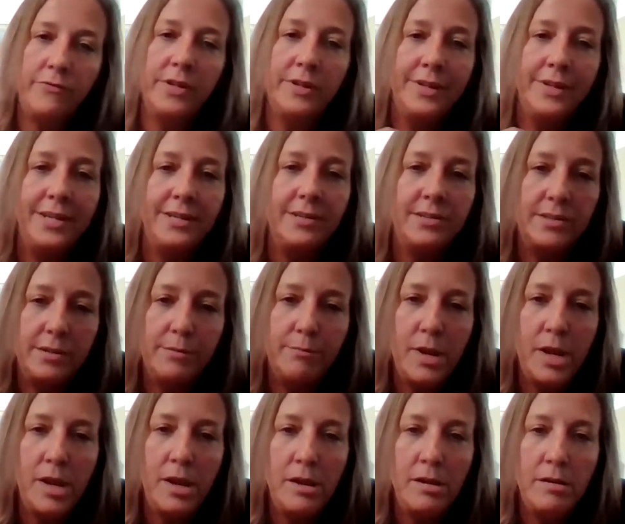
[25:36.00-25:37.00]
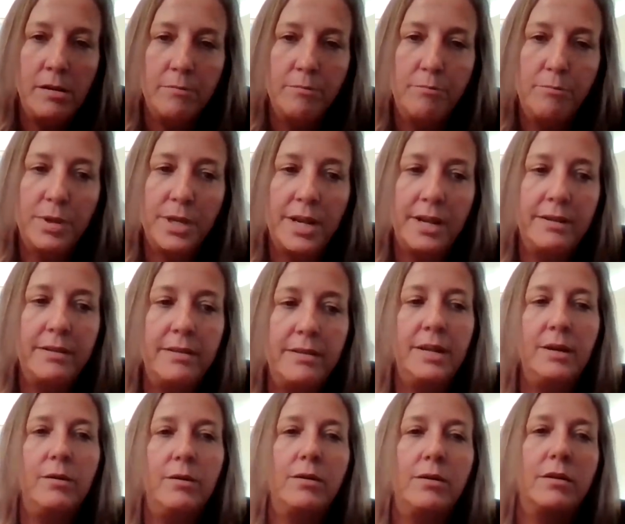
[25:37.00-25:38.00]
feelings to me, but I
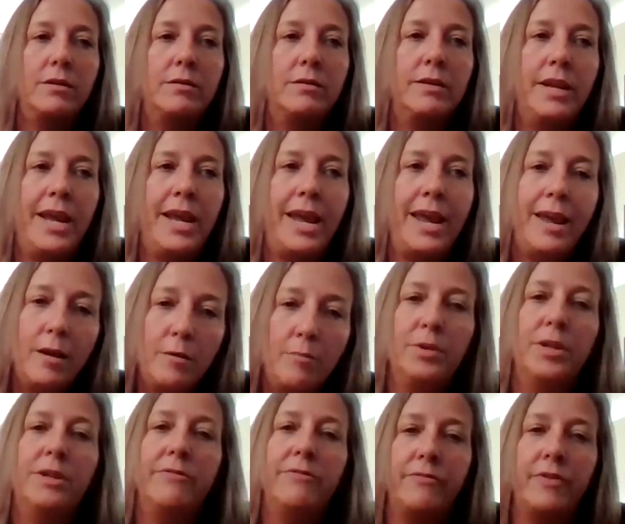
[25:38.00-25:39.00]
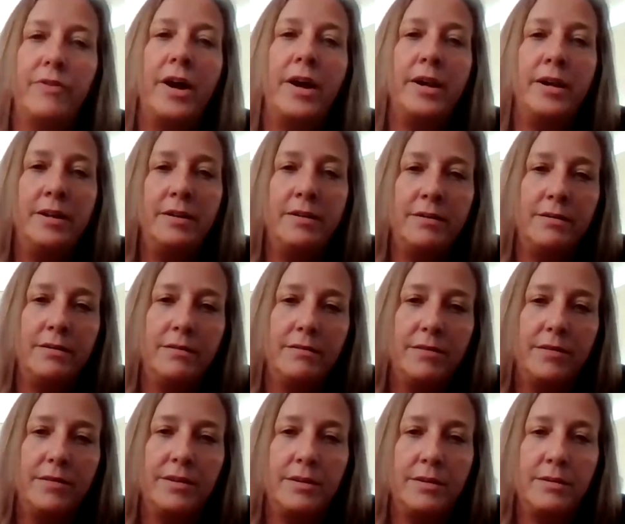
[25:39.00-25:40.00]
think they amplified
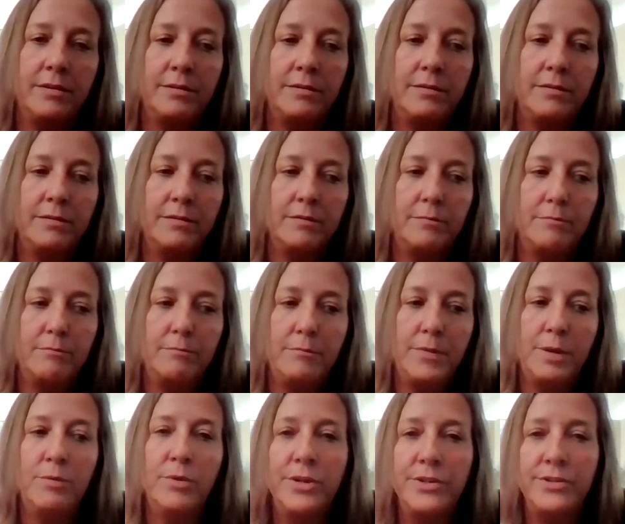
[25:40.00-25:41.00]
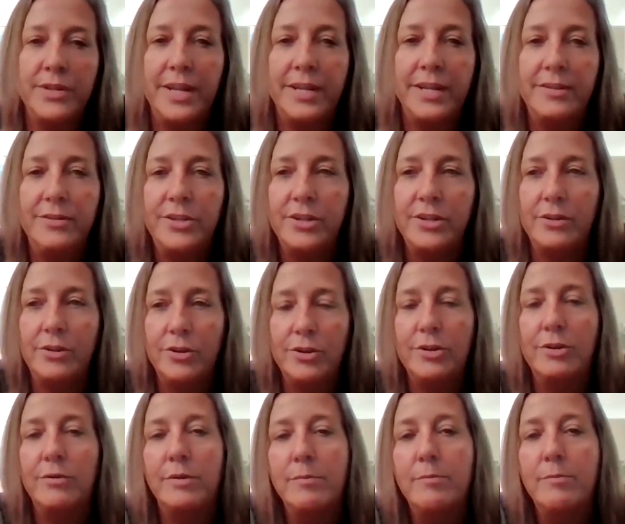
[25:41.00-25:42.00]
the memories that I didn't
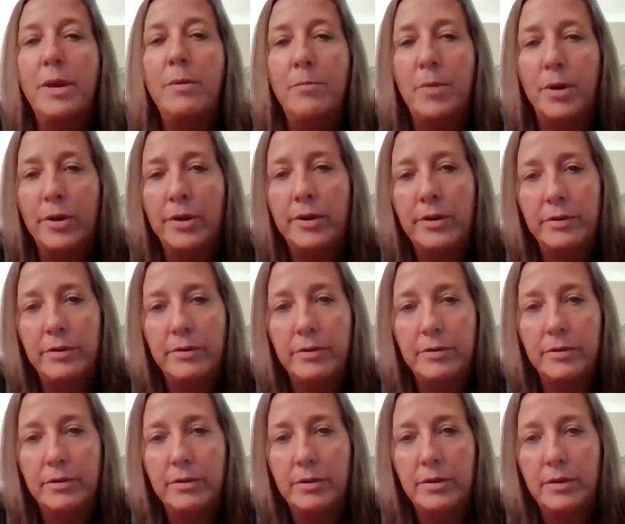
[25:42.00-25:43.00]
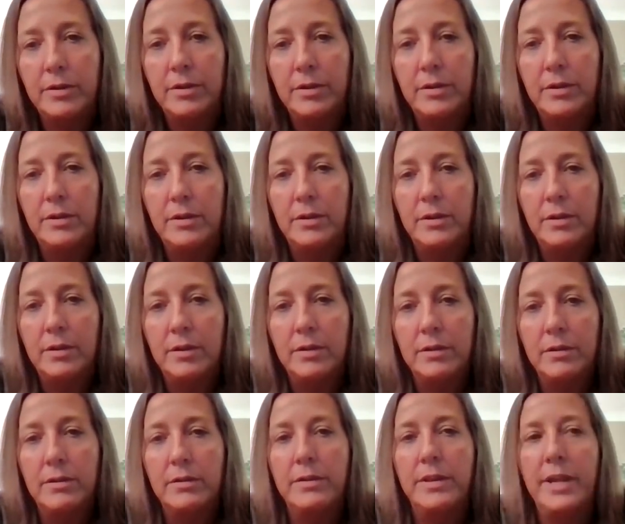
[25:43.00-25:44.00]
couldn't remember.
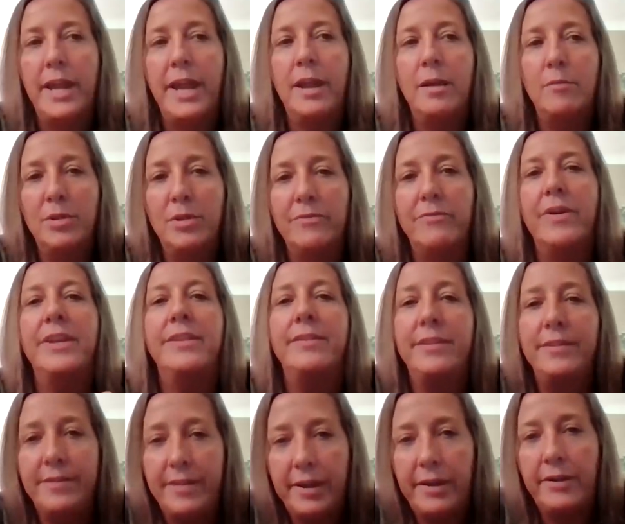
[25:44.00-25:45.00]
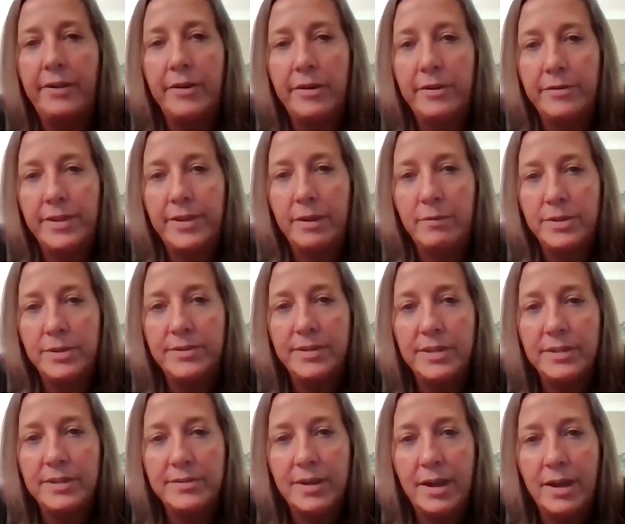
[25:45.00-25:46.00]
They amplified the terror that was
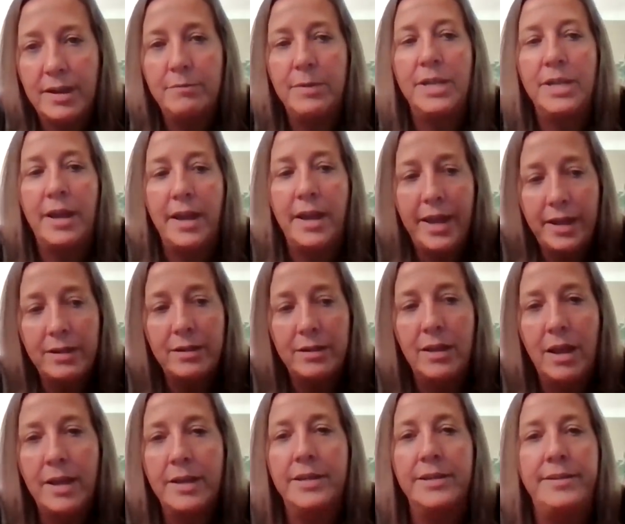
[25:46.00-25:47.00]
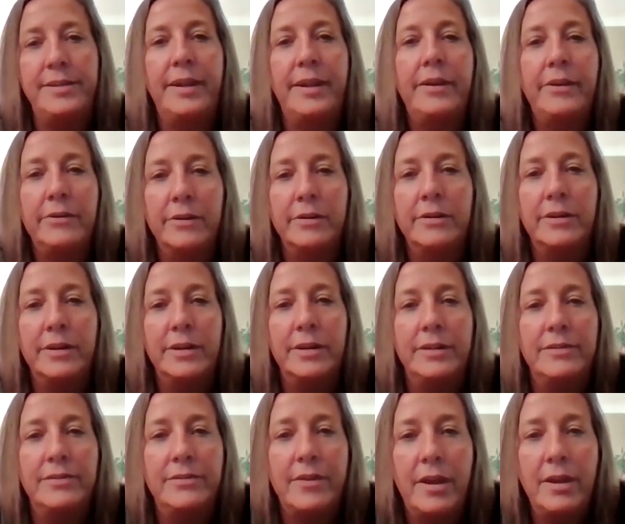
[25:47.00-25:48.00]
inside me, and I had a lot of terror
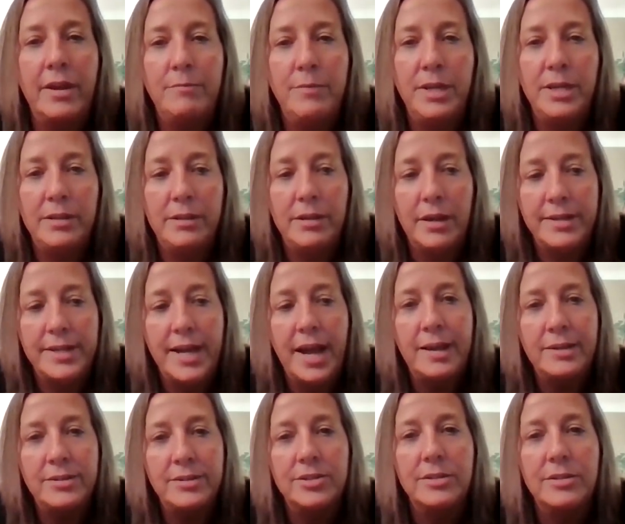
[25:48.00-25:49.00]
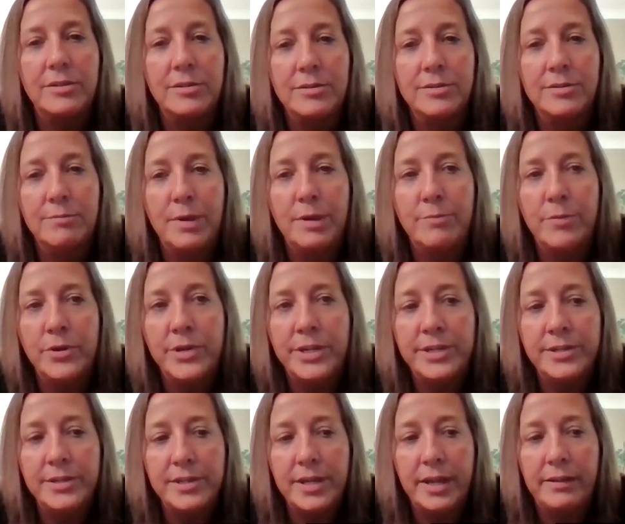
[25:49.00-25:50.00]
inside me attached to those
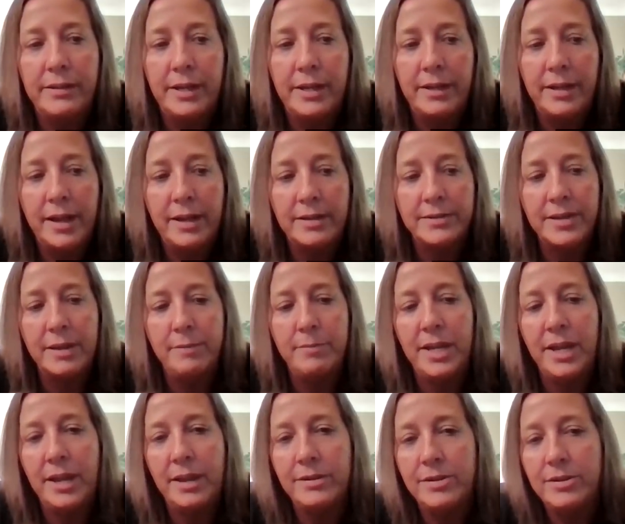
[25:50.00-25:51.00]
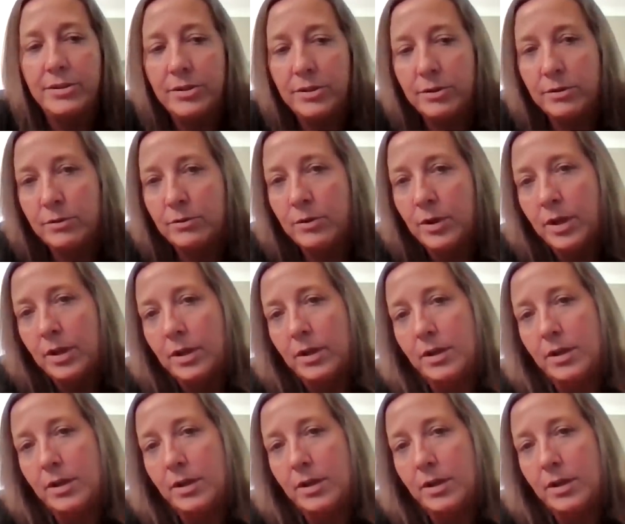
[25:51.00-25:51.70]
memories. And then as I began to do